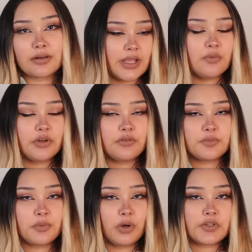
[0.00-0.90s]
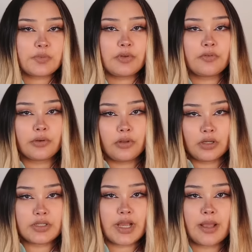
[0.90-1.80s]
Anyone who's been watching me for a long
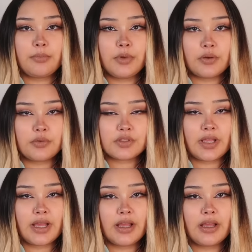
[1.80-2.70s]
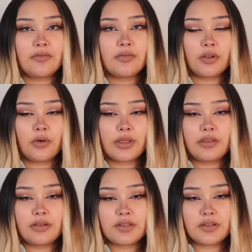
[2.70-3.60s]
time knows that even though I
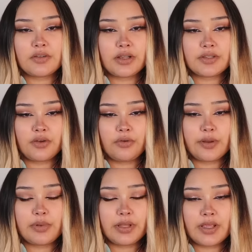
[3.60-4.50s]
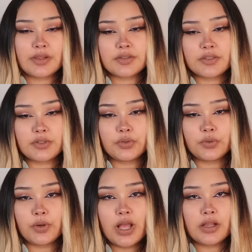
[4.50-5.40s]
think TikTok is a great place
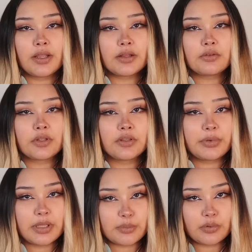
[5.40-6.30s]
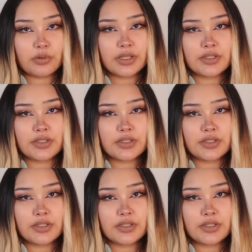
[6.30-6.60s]
to connect with other people